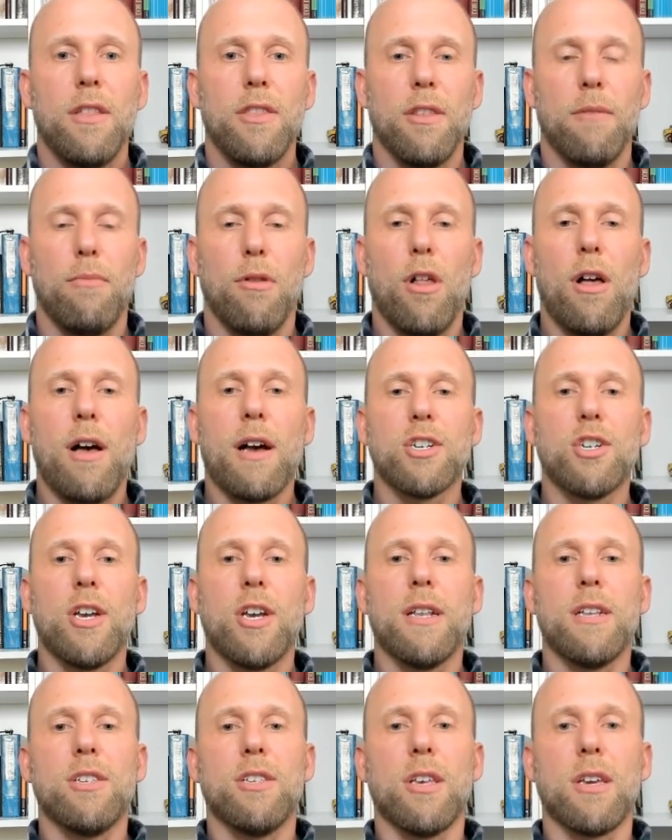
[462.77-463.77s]
The
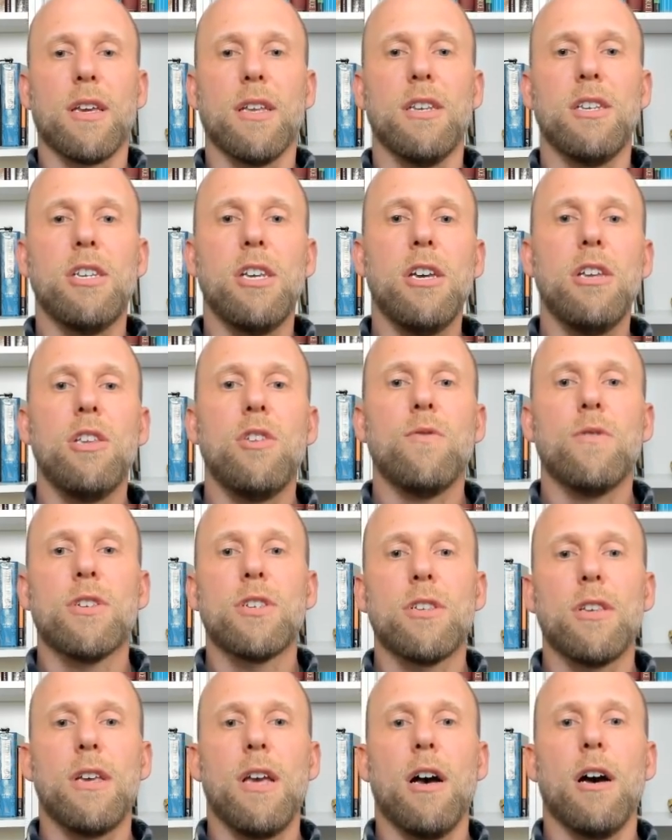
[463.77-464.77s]
blockchain is the
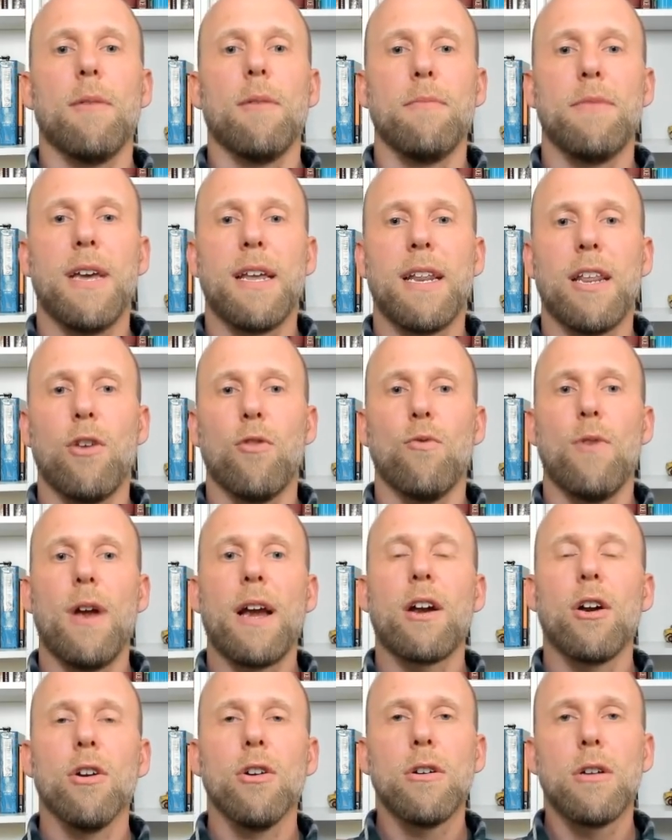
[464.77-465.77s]
continuously updating
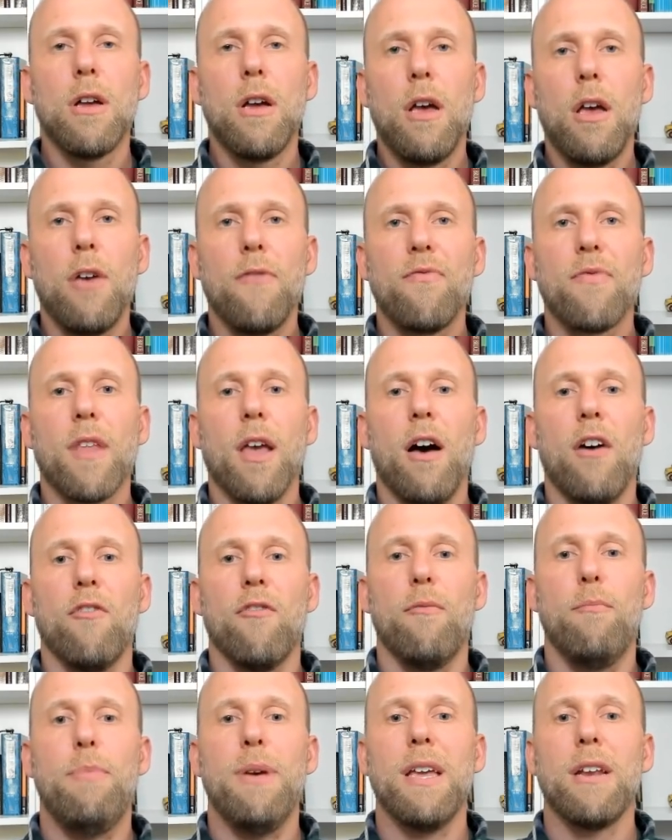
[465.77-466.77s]
record
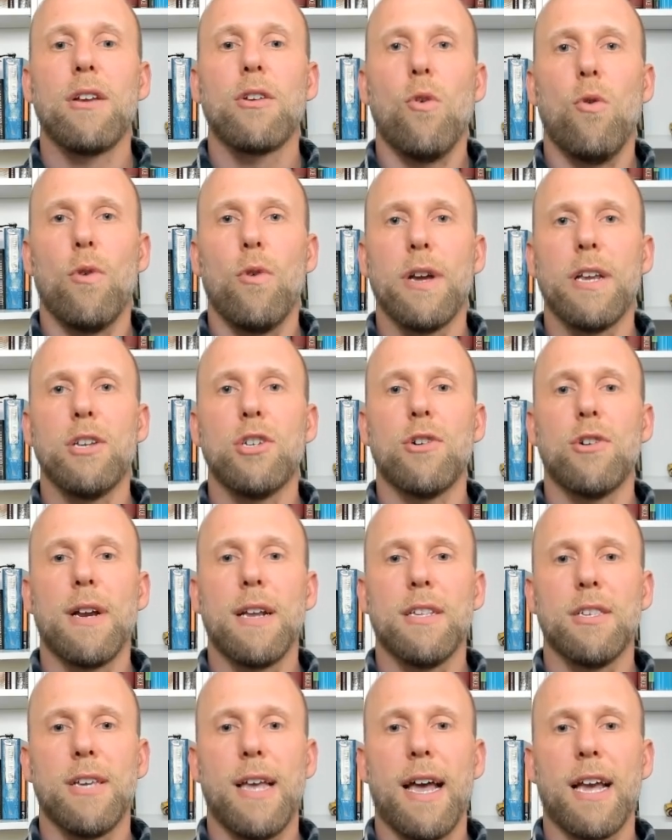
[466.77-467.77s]
of Bitcoin
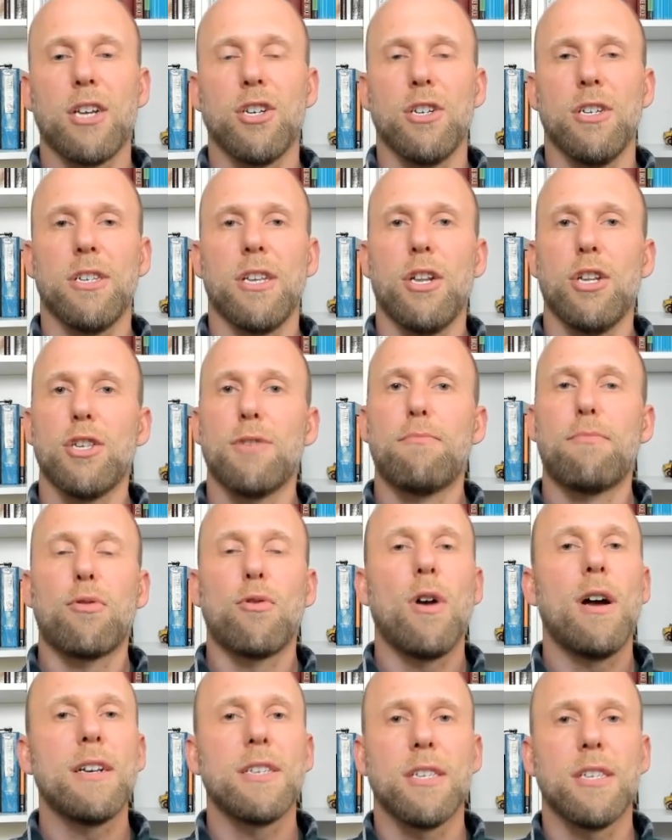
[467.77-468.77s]
transactions, and it's
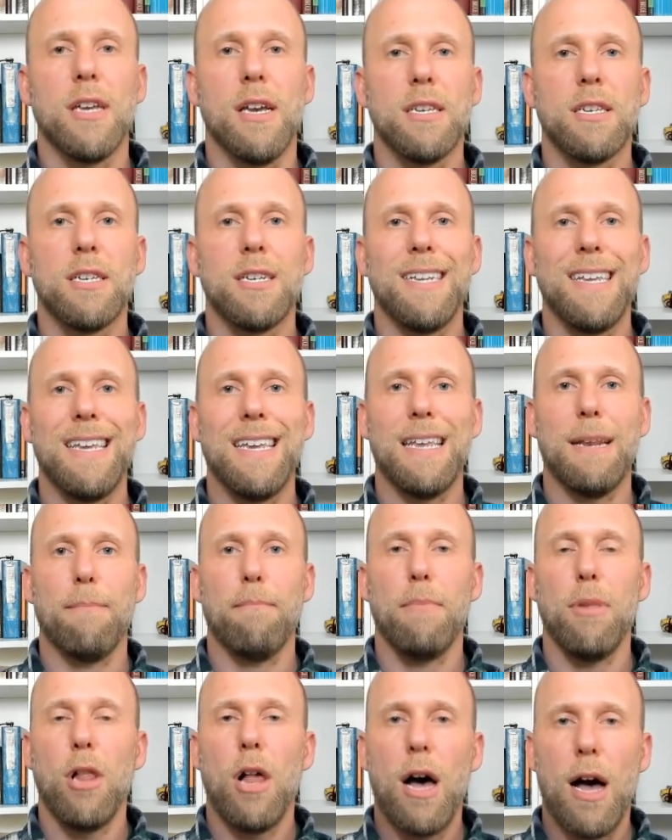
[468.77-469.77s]
processed
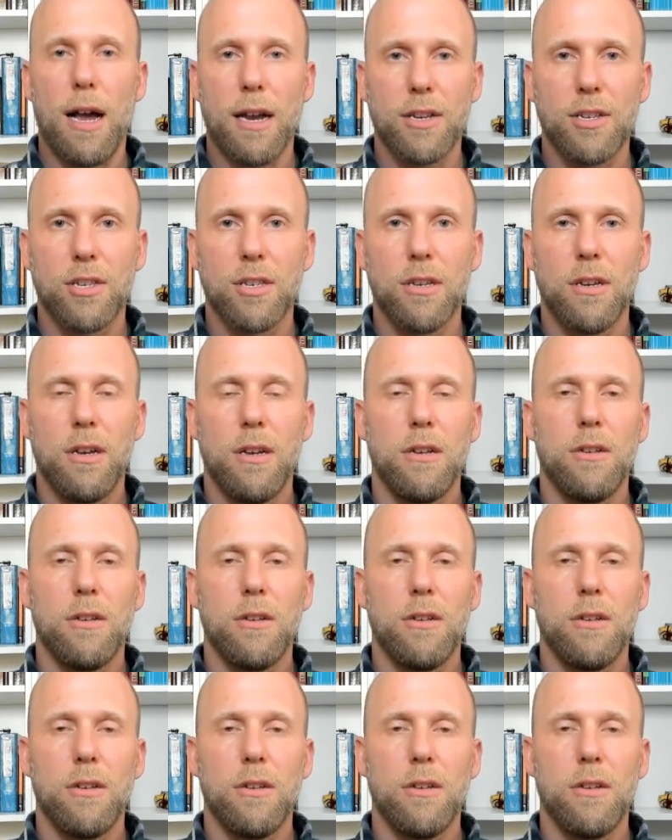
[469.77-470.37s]
in blocks.